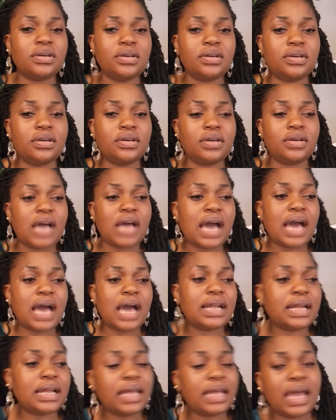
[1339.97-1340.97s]
and at the
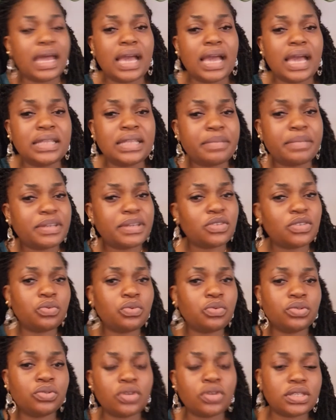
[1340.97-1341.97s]
end the person will
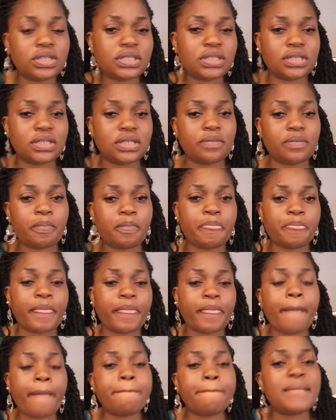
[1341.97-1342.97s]
not see.
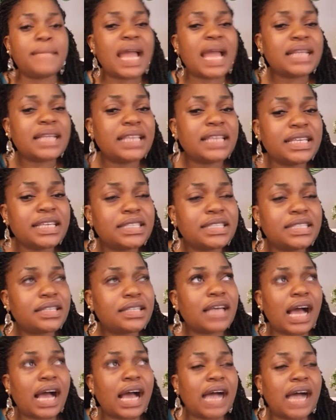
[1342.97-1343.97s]
Like this
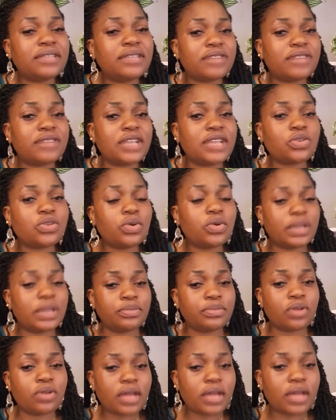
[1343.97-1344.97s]
address own I'm
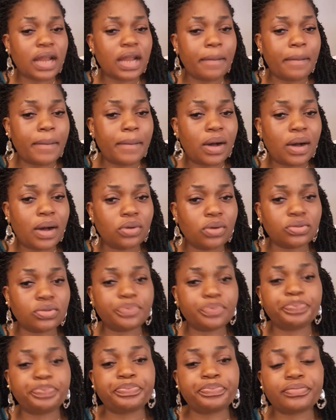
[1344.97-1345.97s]
talking about,
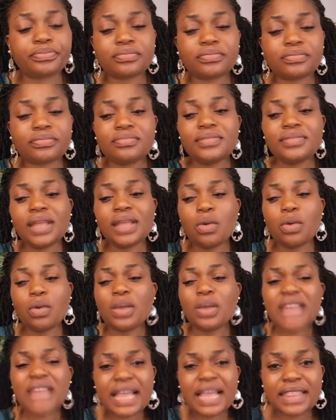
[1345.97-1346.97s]
what I
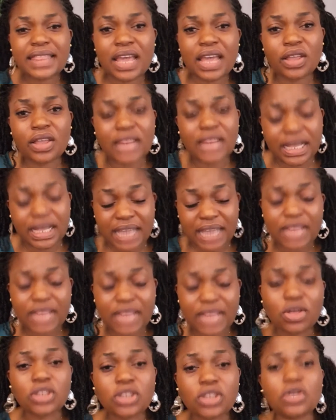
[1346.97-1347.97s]
think that I thought,
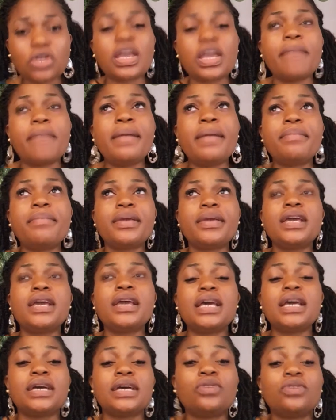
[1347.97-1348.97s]
okay, maybe
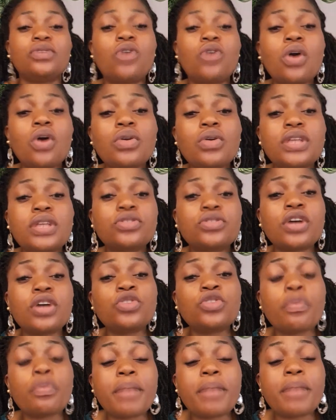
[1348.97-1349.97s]
Google is going to
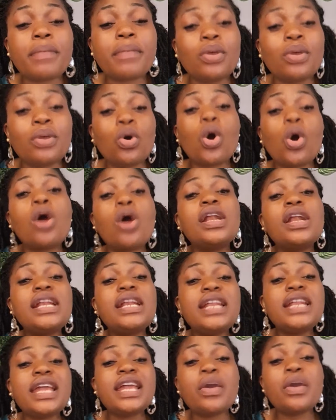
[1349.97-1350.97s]
pay me only
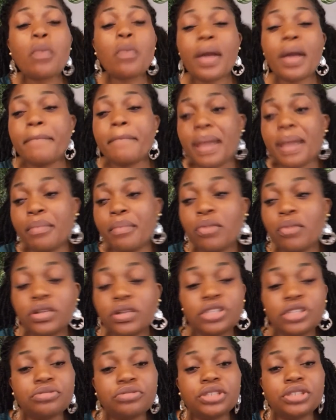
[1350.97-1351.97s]
when my money
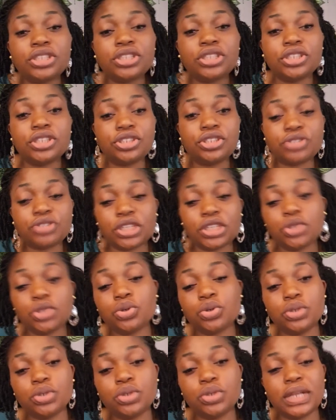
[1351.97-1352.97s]
reach the threshold.
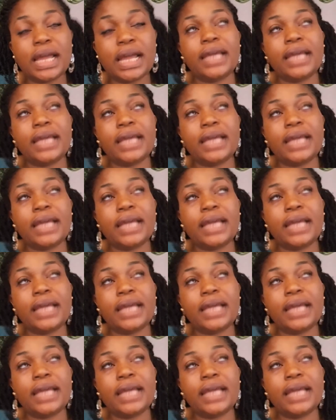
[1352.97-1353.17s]
Like